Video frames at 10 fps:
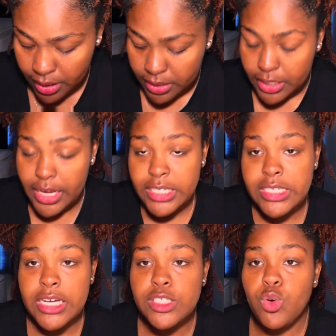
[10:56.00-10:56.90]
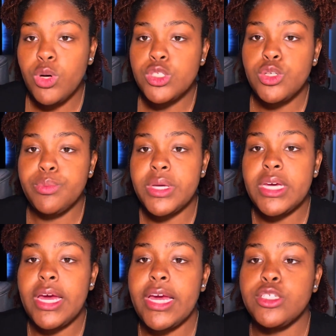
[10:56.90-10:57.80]
The next thing is going to
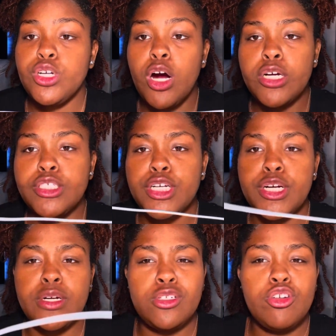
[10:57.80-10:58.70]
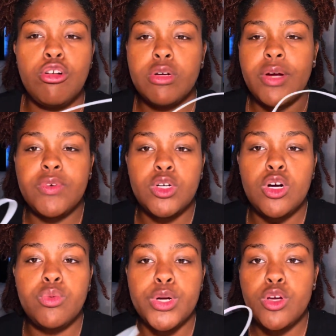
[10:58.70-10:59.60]
be a charger. You don't ever know
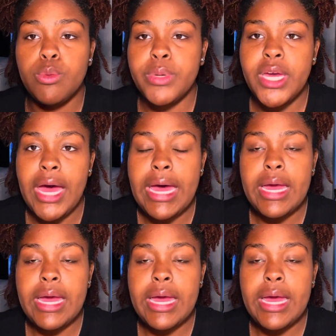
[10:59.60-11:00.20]
where you're going to be at.